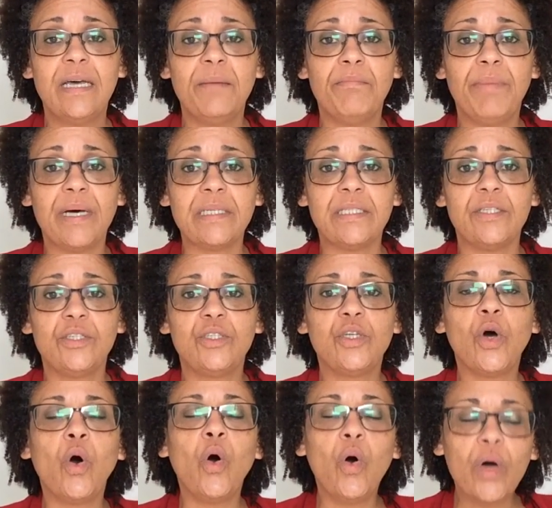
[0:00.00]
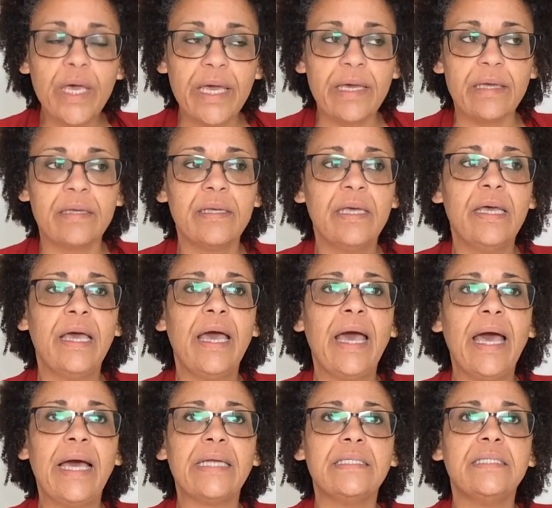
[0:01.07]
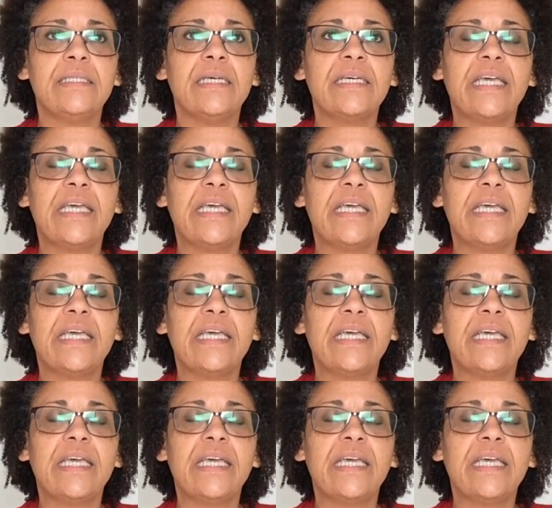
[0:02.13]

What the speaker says: but talking and